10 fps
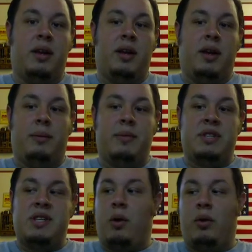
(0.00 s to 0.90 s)
Um,
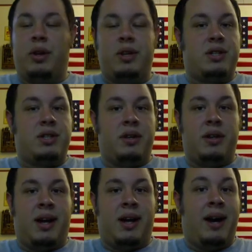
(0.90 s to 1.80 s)
it's not only just a,
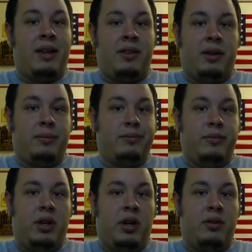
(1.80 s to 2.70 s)
a guy thing.
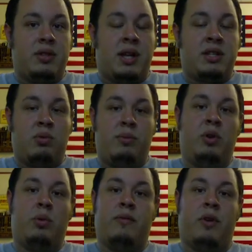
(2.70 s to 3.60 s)
You know, there's lots of women
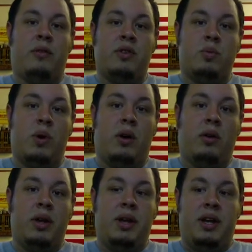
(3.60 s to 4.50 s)
who are involved as
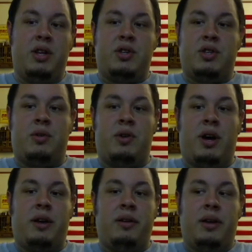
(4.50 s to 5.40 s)
well. It's just they're
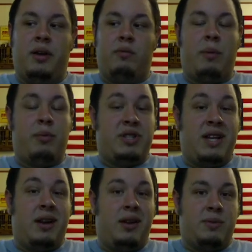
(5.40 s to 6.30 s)
not
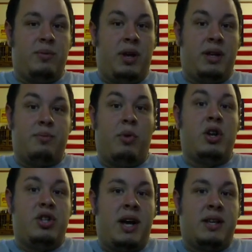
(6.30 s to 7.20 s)
represented as as
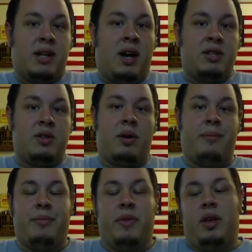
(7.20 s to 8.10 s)
much as guys are.
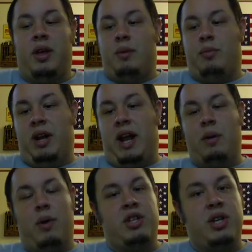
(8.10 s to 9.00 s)
But
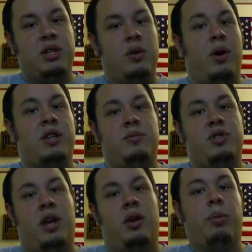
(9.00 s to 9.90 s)
anyway, she has an awesome
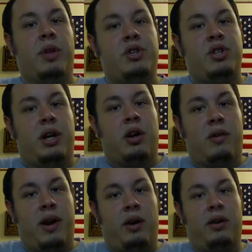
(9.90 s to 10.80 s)
channel. Please check
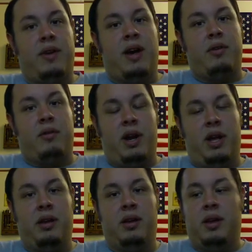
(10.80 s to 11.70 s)
her out if you haven't
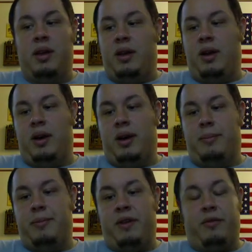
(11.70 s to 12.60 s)
already.
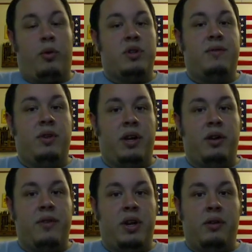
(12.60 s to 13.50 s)
Um, and of course, if you like
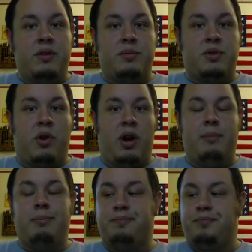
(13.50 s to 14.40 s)
her video, subscribe.